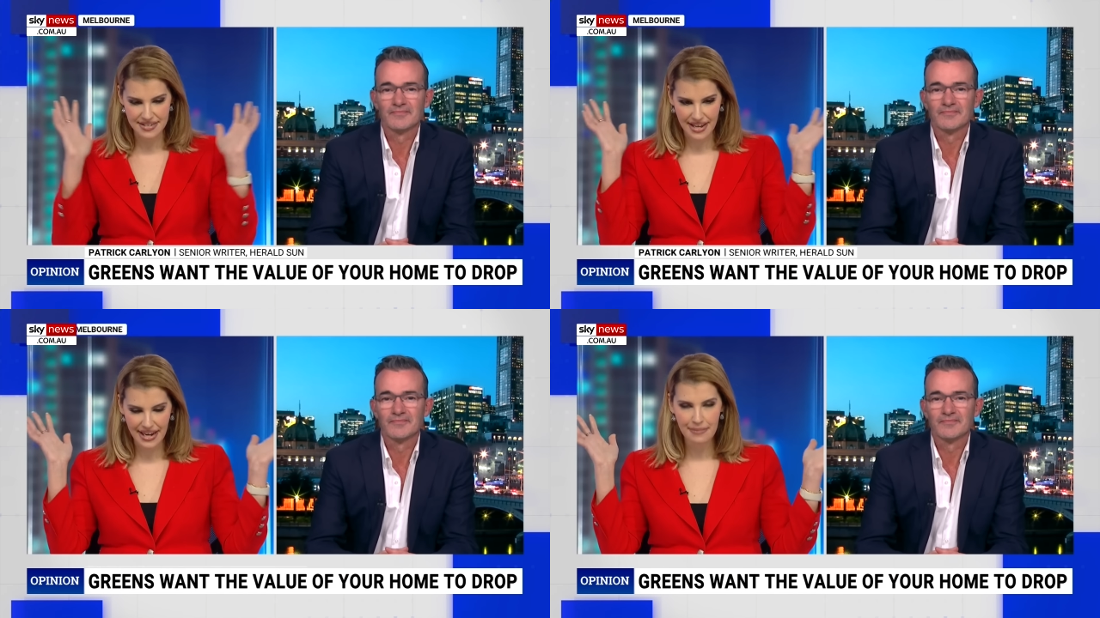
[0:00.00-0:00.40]

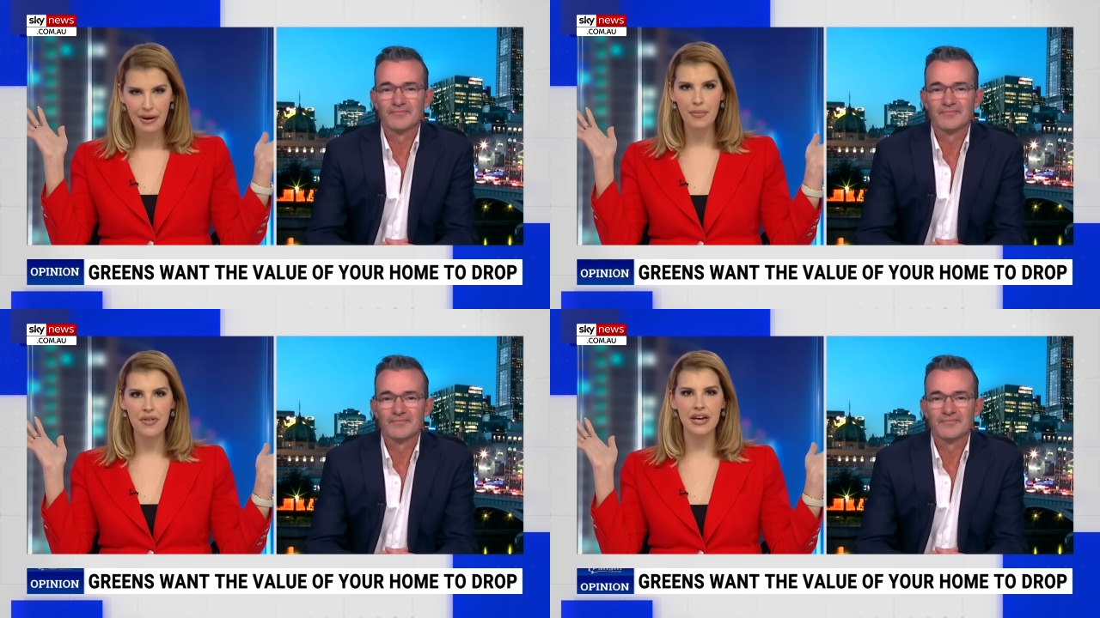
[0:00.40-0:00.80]
Speaker 1: They come
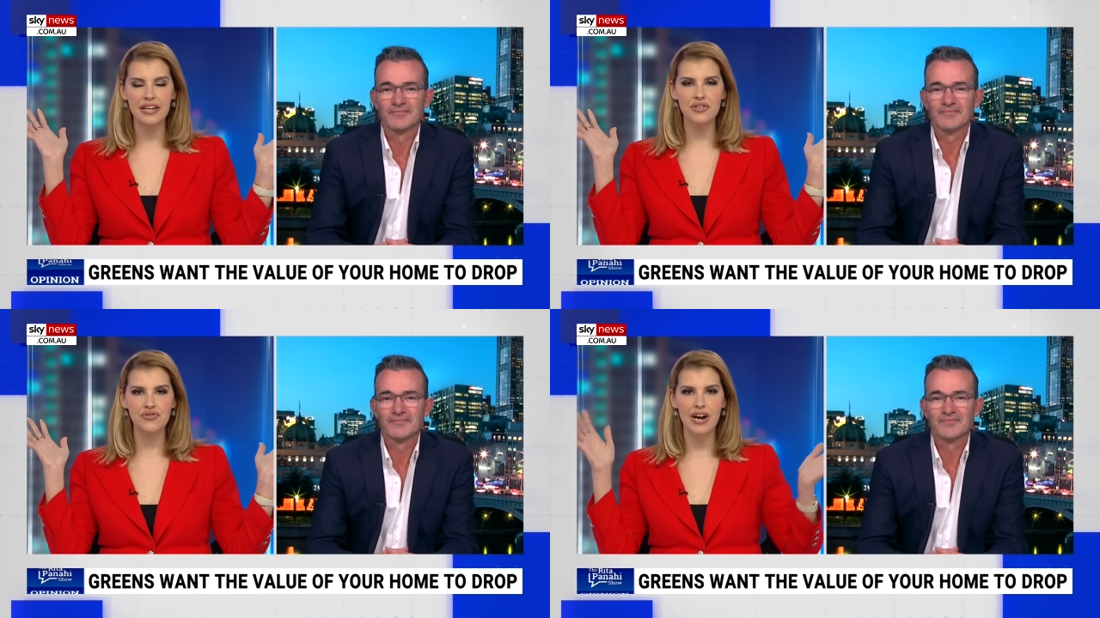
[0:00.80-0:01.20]
up with it in
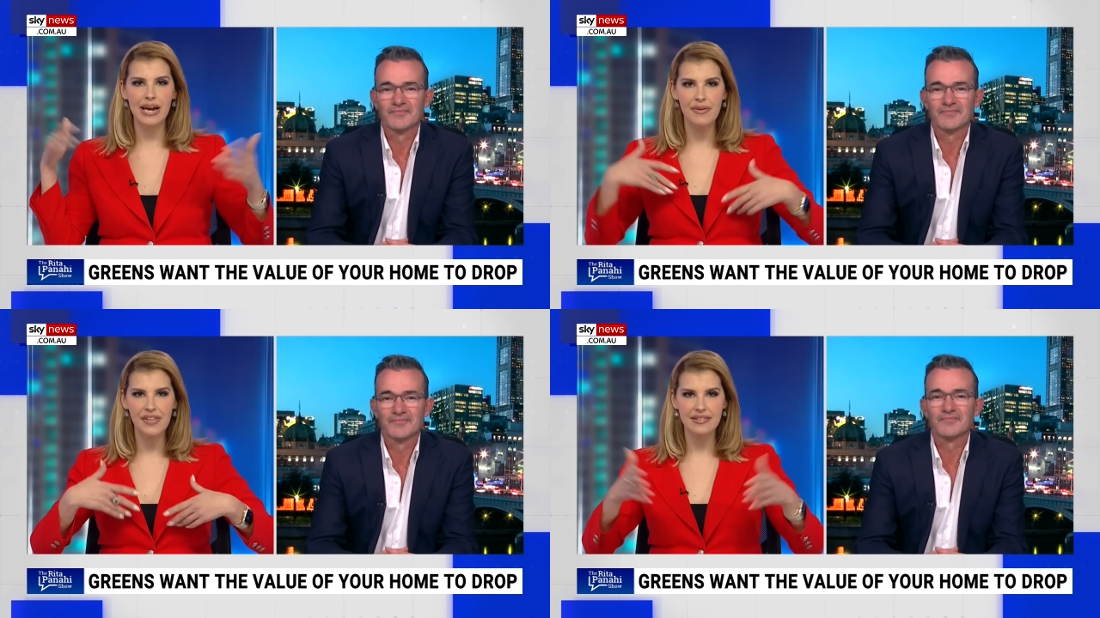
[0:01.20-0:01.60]
a
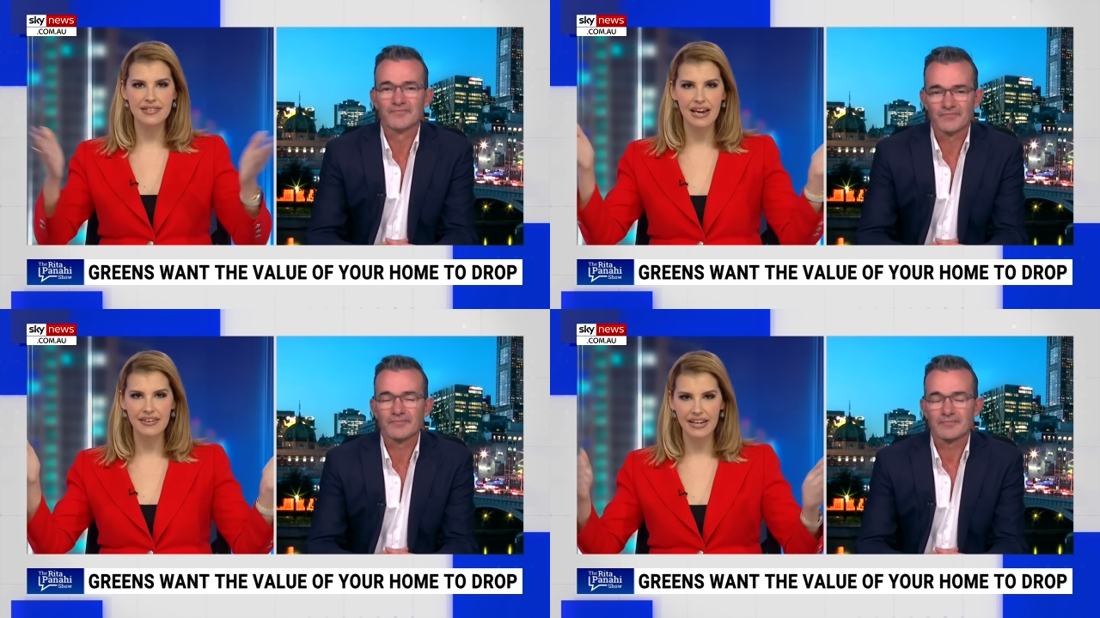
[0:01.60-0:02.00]
dream and then
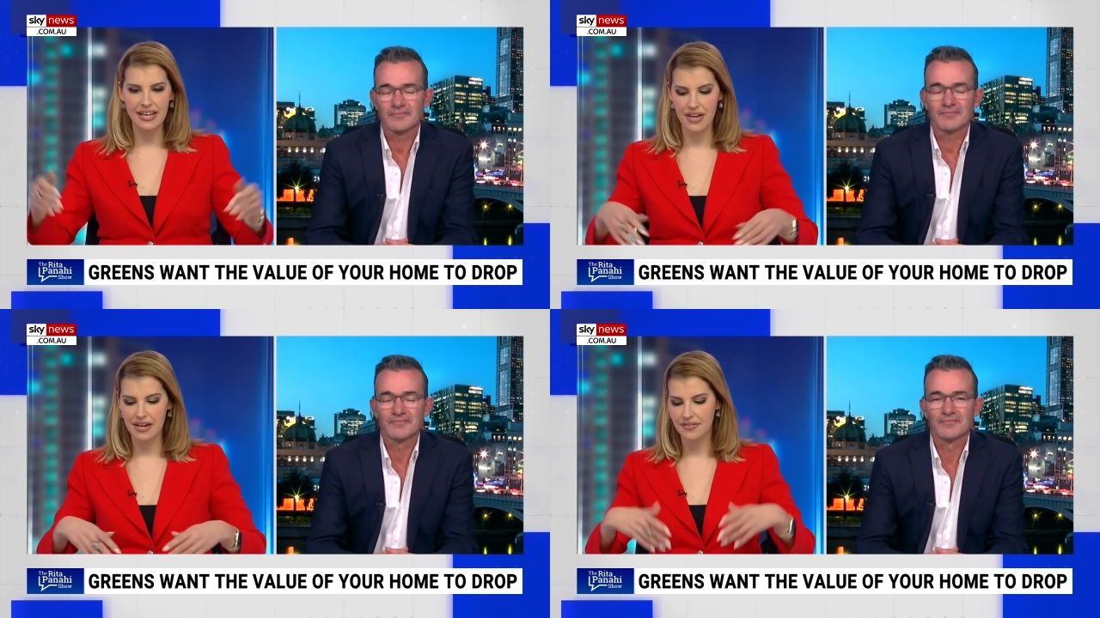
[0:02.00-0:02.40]
suddenly they're,